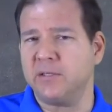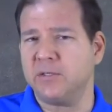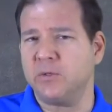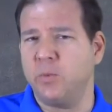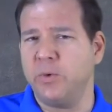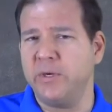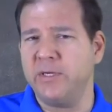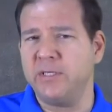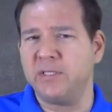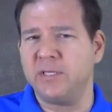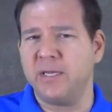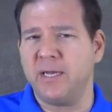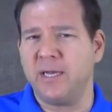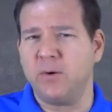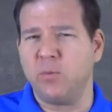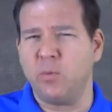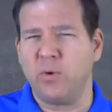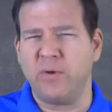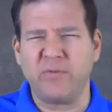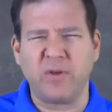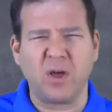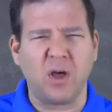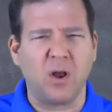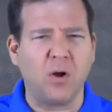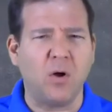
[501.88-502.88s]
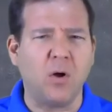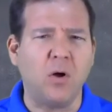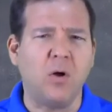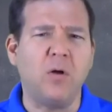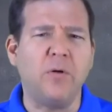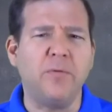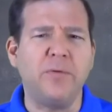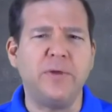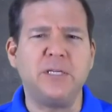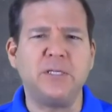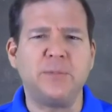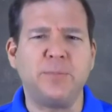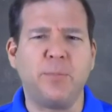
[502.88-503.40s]
We said we've got all
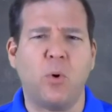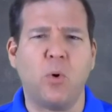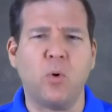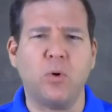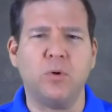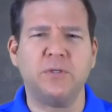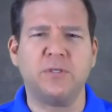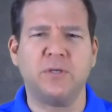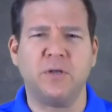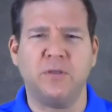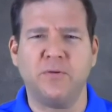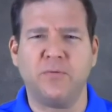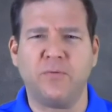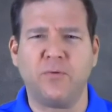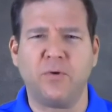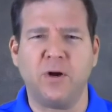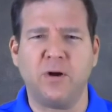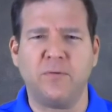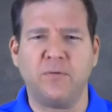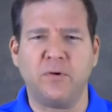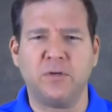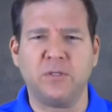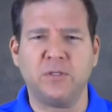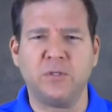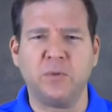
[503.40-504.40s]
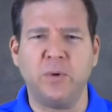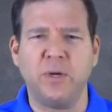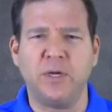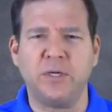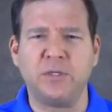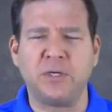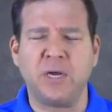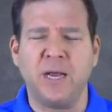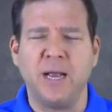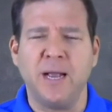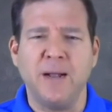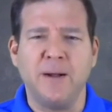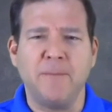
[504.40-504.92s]
these ports on the front of our
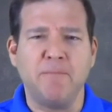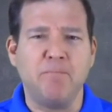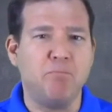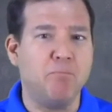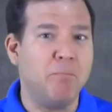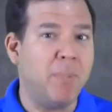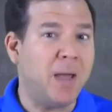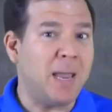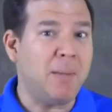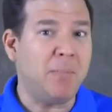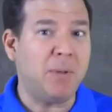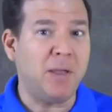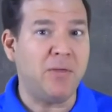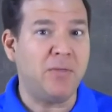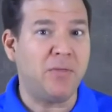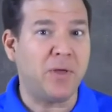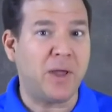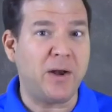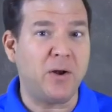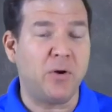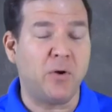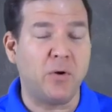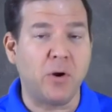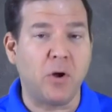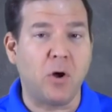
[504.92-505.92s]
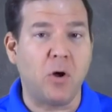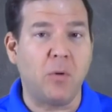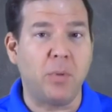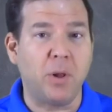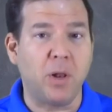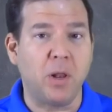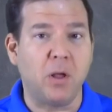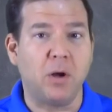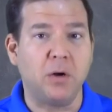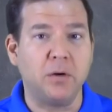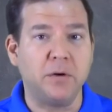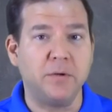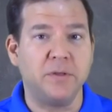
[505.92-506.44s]
switch. Maybe they don't all
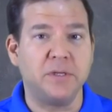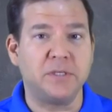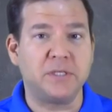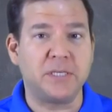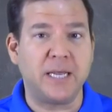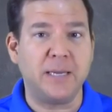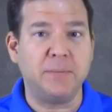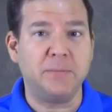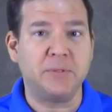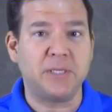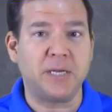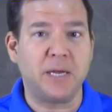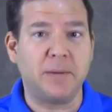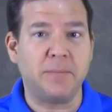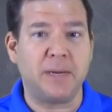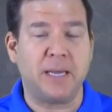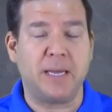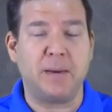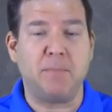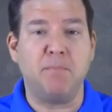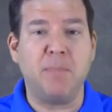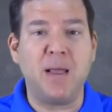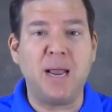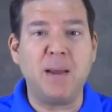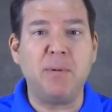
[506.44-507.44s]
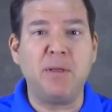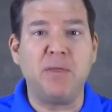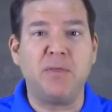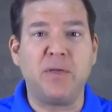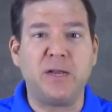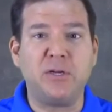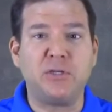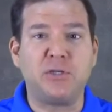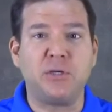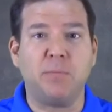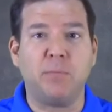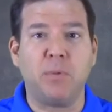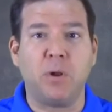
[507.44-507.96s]
belong to the same subnet. Maybe they
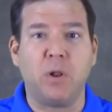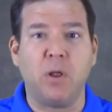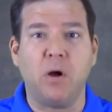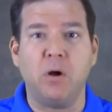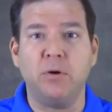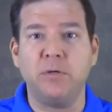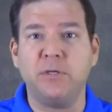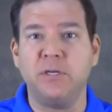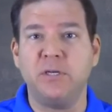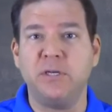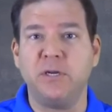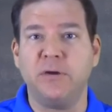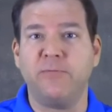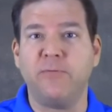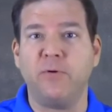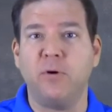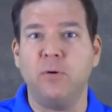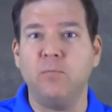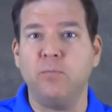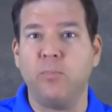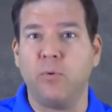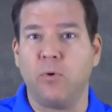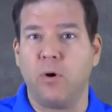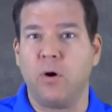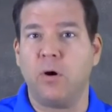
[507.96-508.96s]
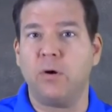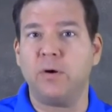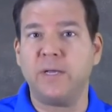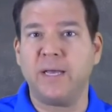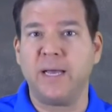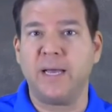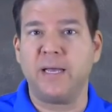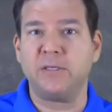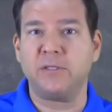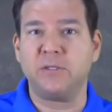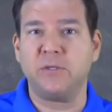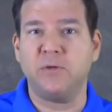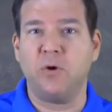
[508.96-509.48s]
should belong to different
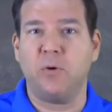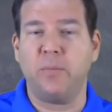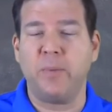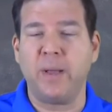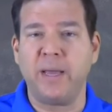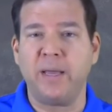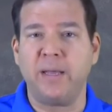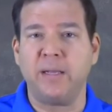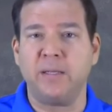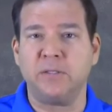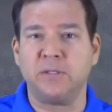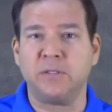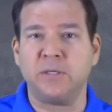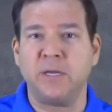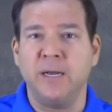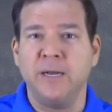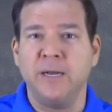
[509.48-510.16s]
broadcast domains.